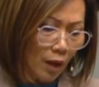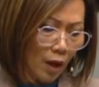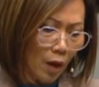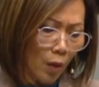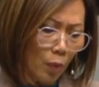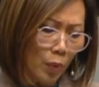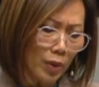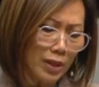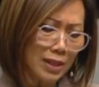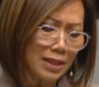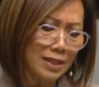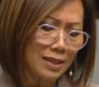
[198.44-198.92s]

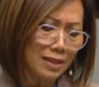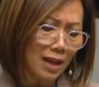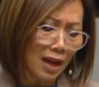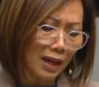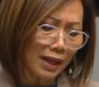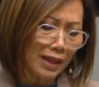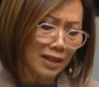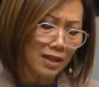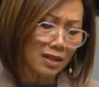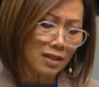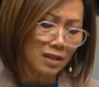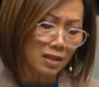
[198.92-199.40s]
We're stuck
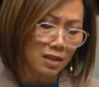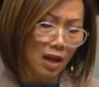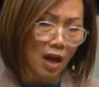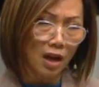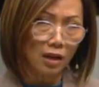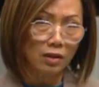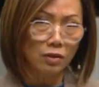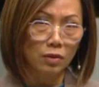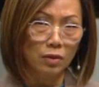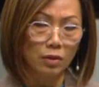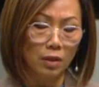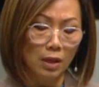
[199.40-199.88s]
in a
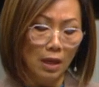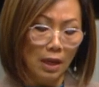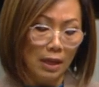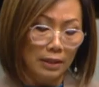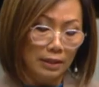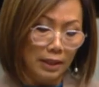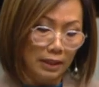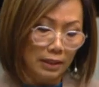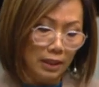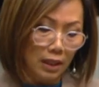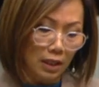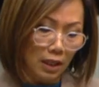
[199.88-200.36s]
cycle
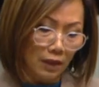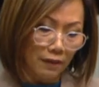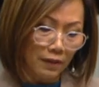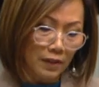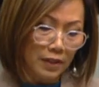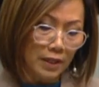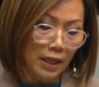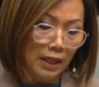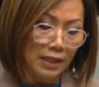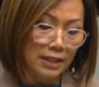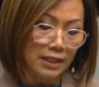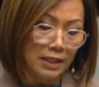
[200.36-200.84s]
that delivers
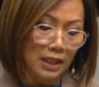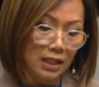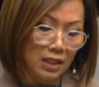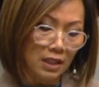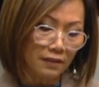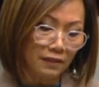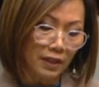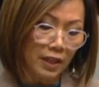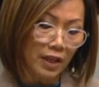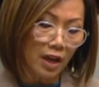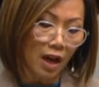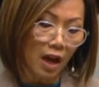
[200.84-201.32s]

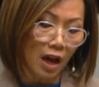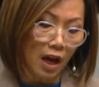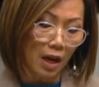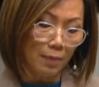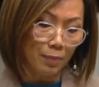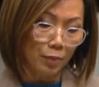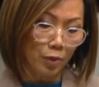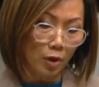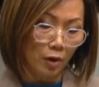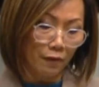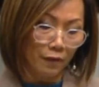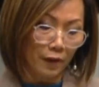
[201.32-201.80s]
excessively high
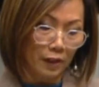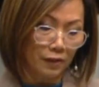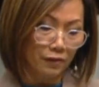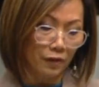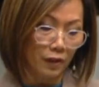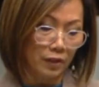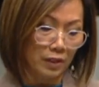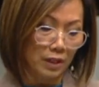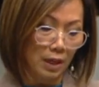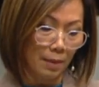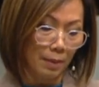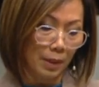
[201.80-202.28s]
profits for
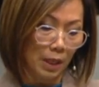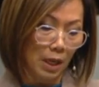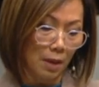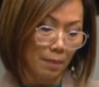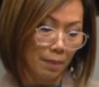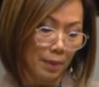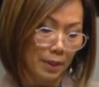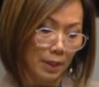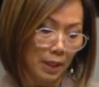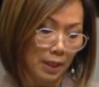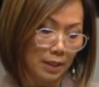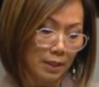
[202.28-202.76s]
some
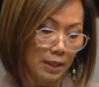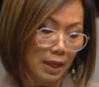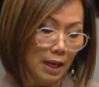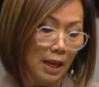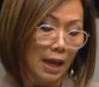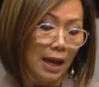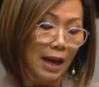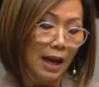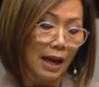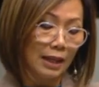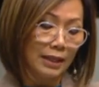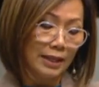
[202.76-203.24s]
companies
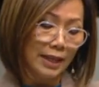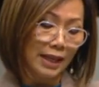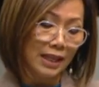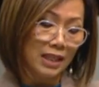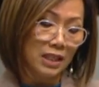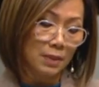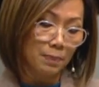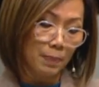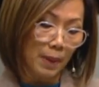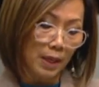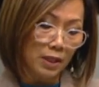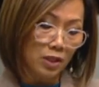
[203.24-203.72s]
at the
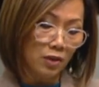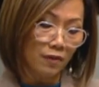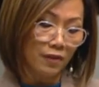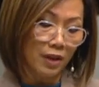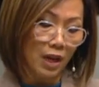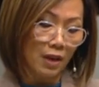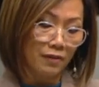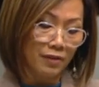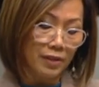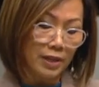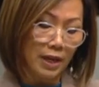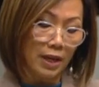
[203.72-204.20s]
expense of
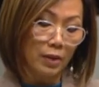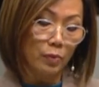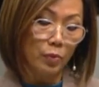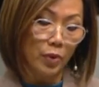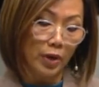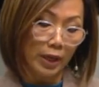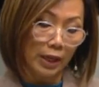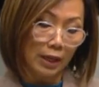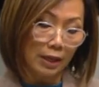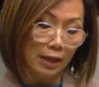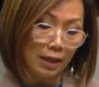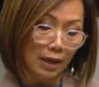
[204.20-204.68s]
everyday
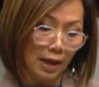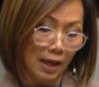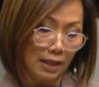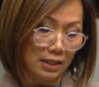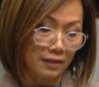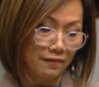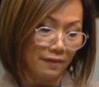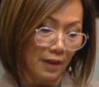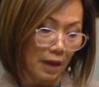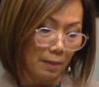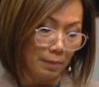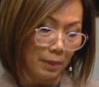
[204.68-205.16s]
working-class
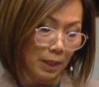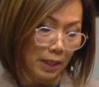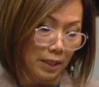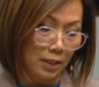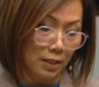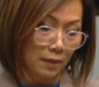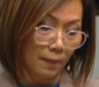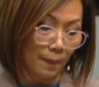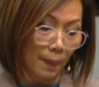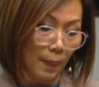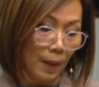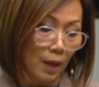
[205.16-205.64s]

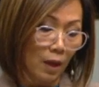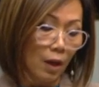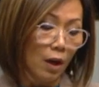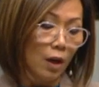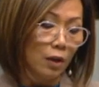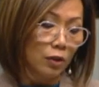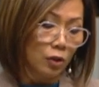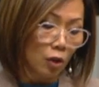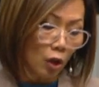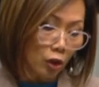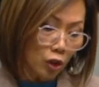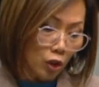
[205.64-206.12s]
families,
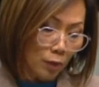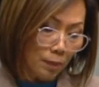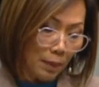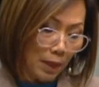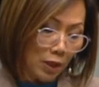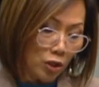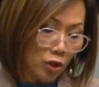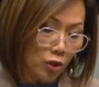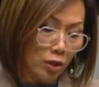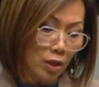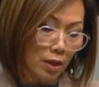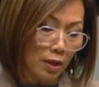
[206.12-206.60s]
not to
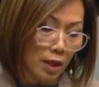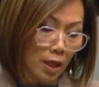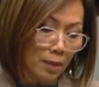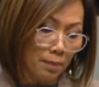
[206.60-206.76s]
mention the